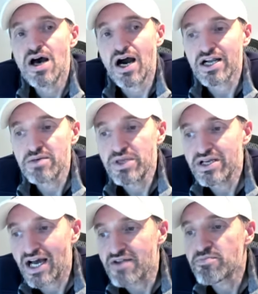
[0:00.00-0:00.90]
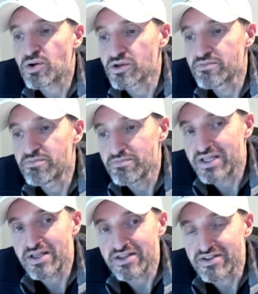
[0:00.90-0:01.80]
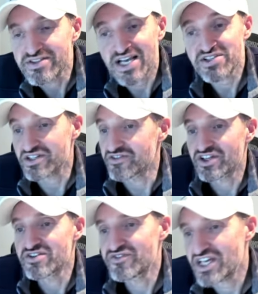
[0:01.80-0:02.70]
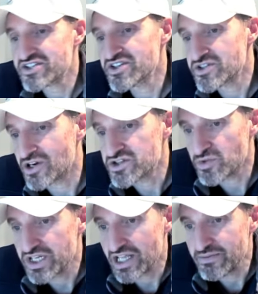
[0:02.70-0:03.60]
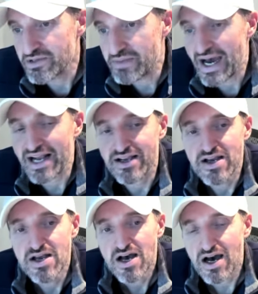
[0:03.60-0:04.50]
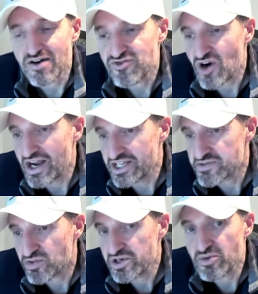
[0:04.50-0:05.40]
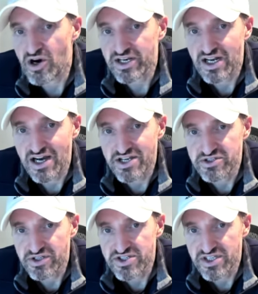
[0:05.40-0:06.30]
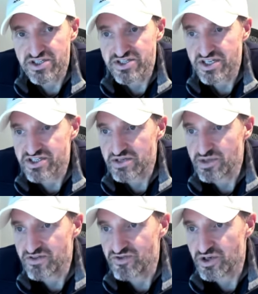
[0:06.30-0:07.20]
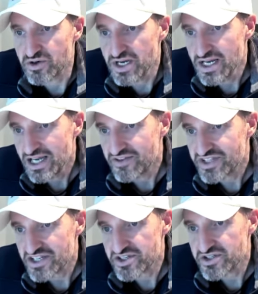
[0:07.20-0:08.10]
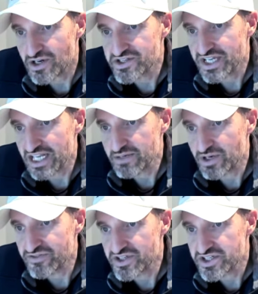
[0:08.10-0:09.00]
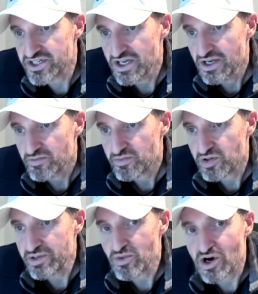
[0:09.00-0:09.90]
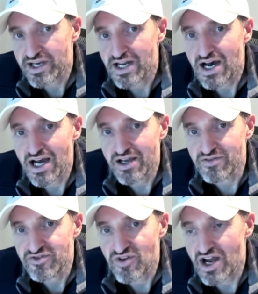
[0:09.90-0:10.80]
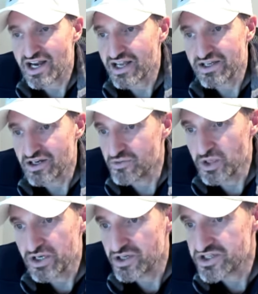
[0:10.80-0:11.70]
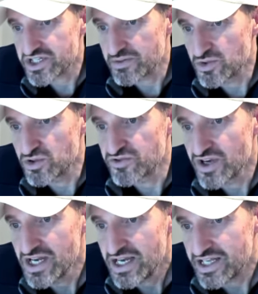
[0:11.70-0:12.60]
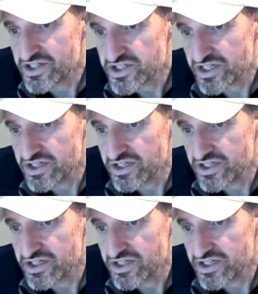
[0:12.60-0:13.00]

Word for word: Uh, could be kind of pulled into Tesla, because if Tesla starts reclaiming back uh, Friday's pre-market highs, you can see the sixty minute view. If Tesla starts getting above this pre-market high on Friday, you know, we could see a move in this